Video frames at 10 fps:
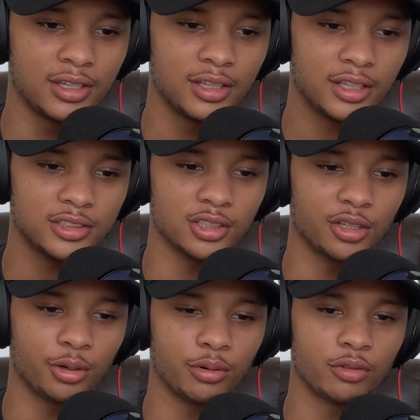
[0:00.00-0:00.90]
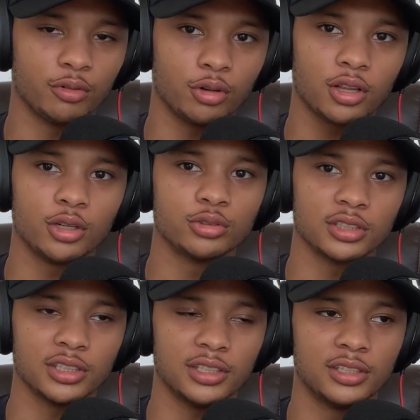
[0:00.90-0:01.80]
that you're going through
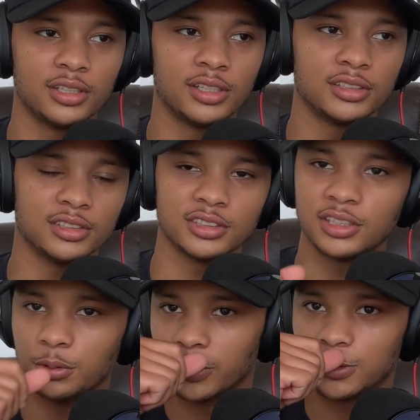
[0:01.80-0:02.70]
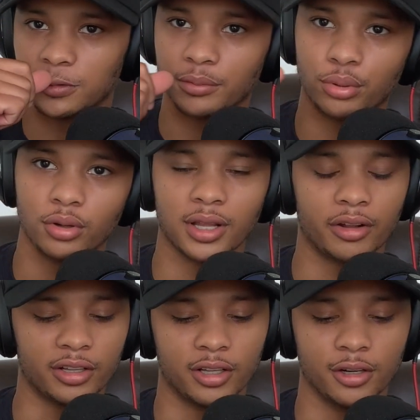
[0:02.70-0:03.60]
closely to see what you can pull out
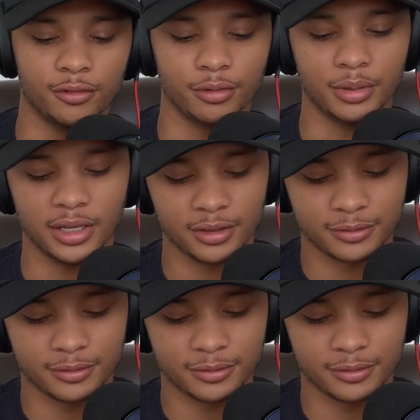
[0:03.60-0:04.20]
and learn from that.